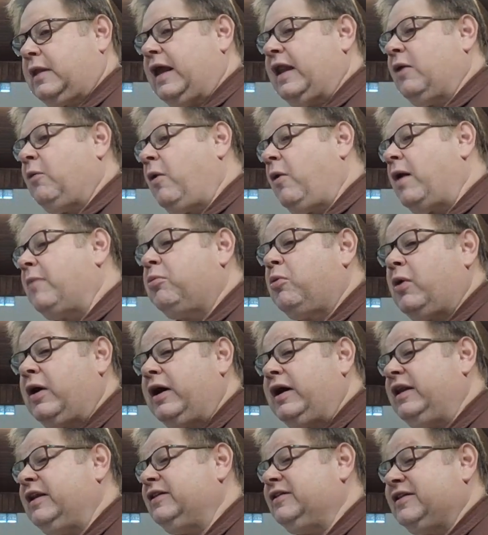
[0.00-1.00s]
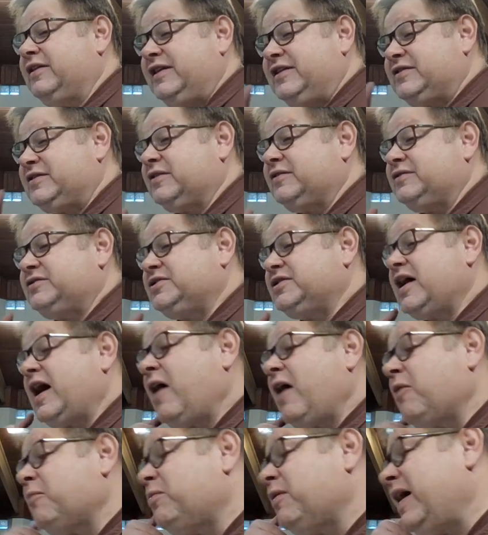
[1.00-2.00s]
And at what point is a
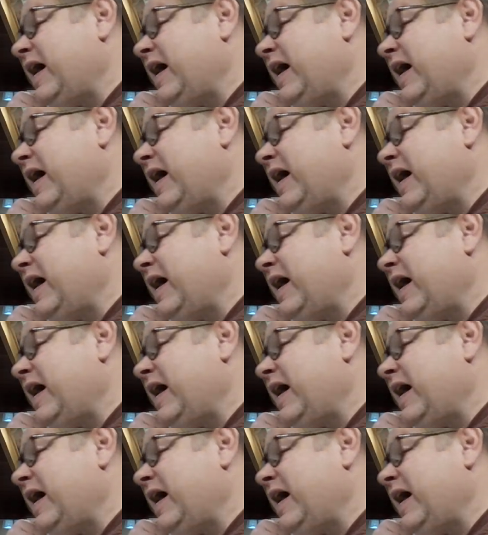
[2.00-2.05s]
child